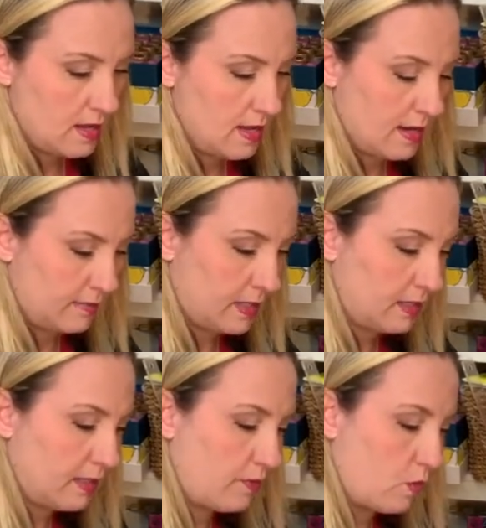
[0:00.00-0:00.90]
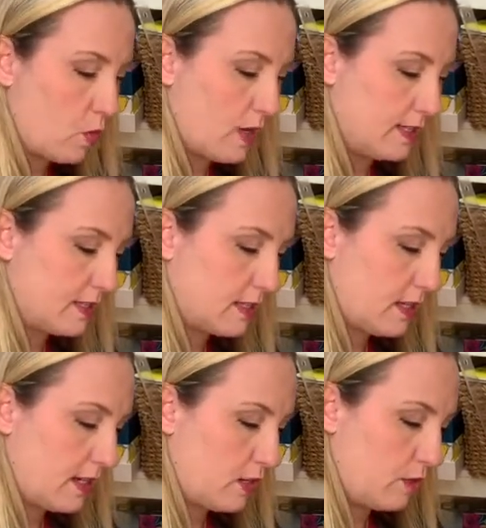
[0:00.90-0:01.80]
I'm going to leave one
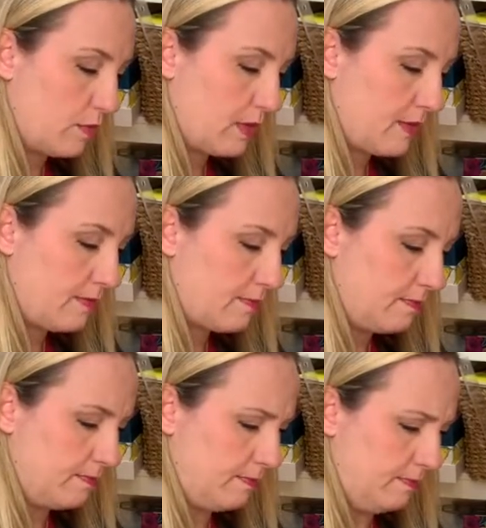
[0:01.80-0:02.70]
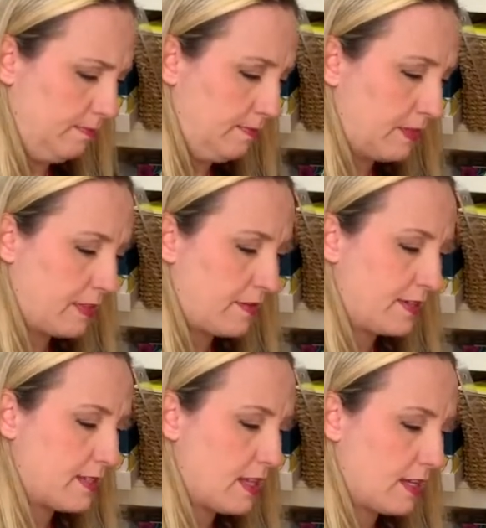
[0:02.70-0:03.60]
side open. And the
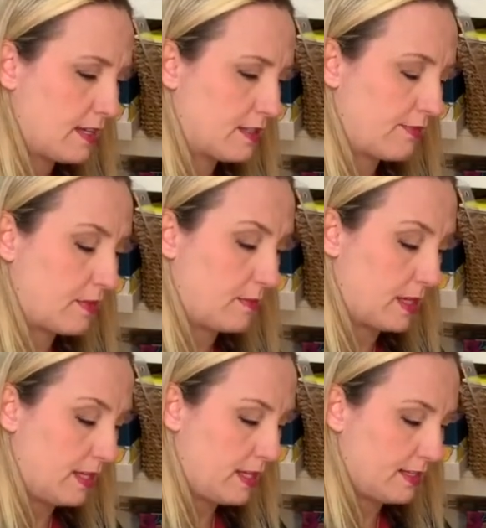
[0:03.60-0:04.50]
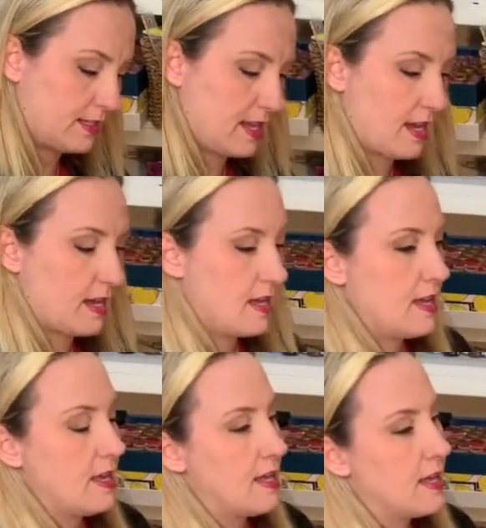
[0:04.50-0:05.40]
reason that is for me is that
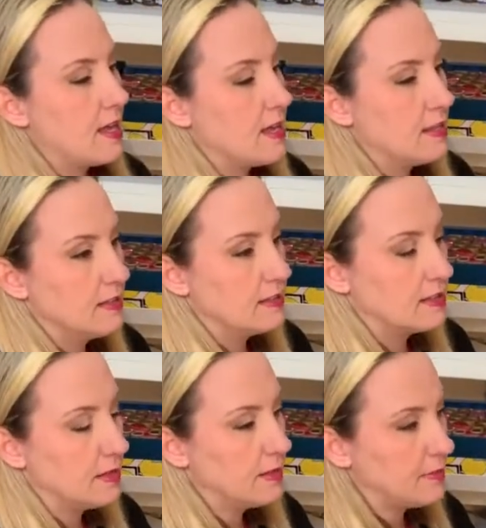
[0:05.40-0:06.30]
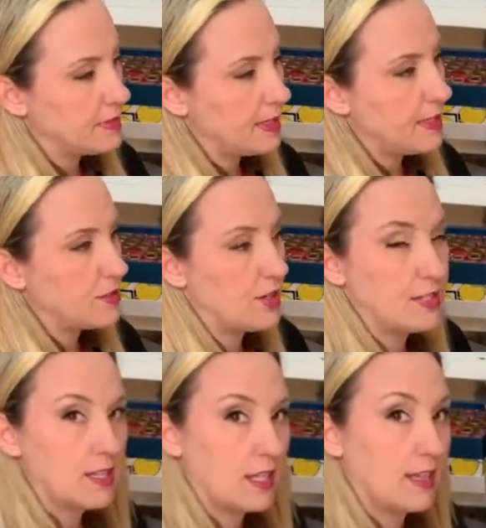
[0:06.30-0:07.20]
sometimes I get
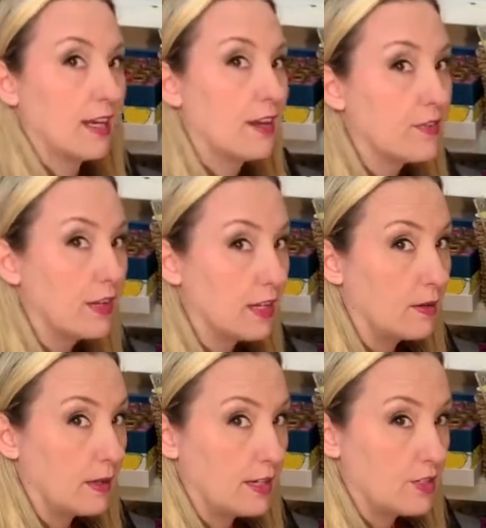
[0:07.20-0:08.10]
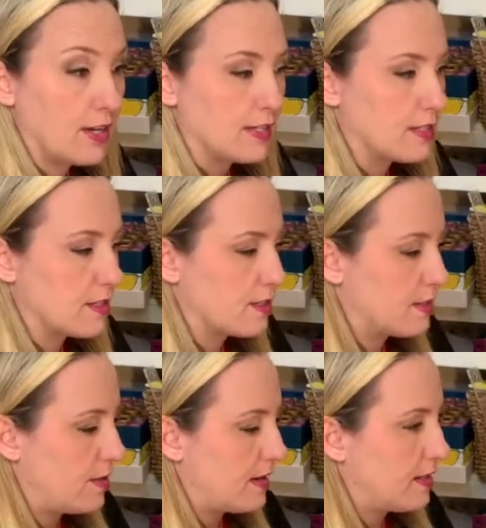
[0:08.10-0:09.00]
tracing and then I forget what I traced.
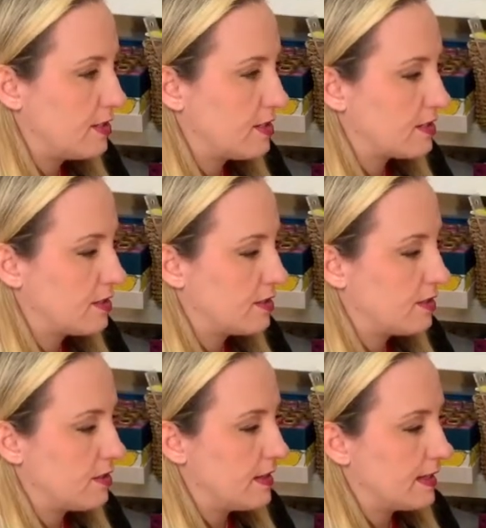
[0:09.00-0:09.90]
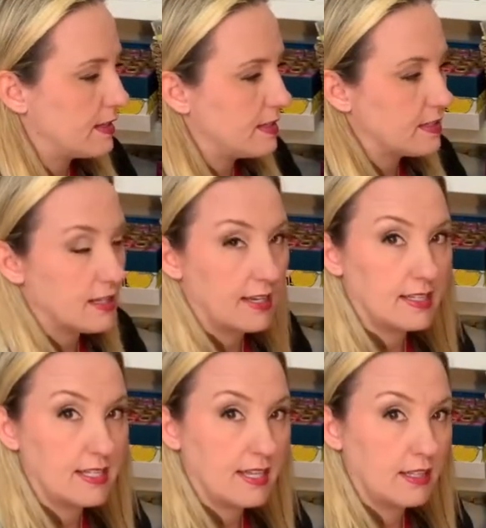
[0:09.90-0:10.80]
So I could just go like this, and I could
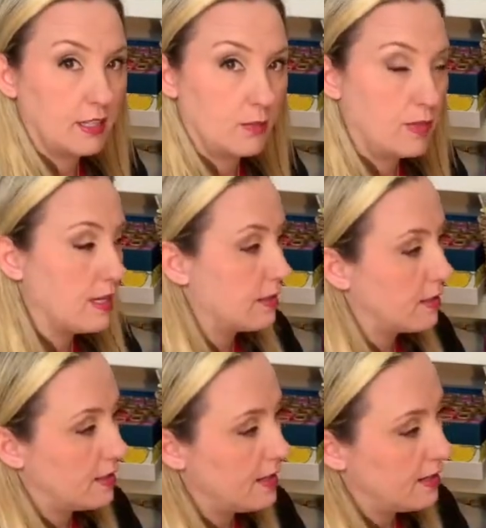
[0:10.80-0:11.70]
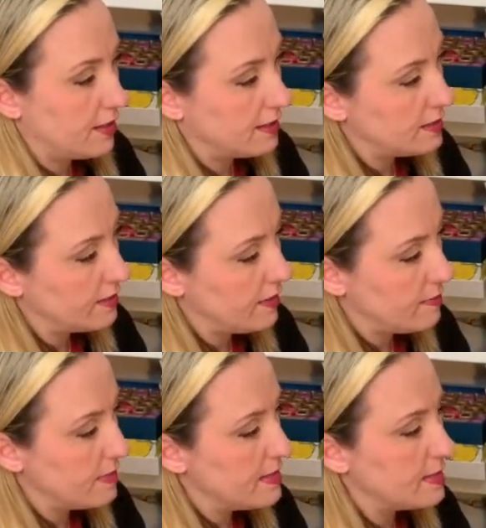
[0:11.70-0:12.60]
take a little peek under here and see if I
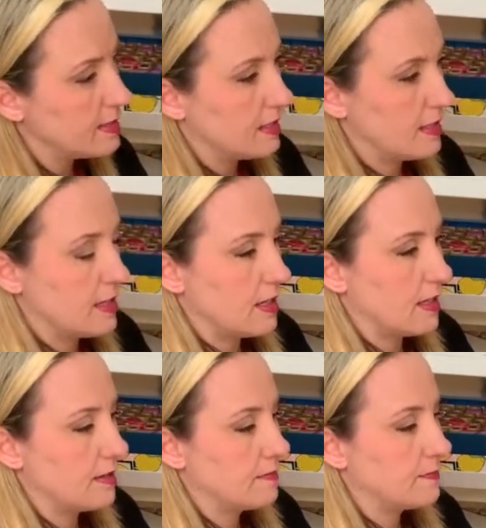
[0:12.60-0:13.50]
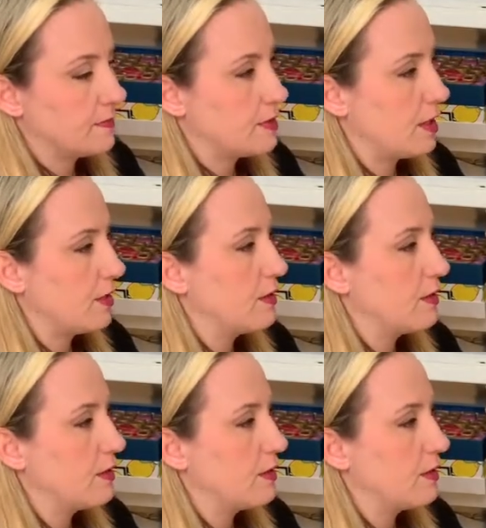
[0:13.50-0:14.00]
missed anything. So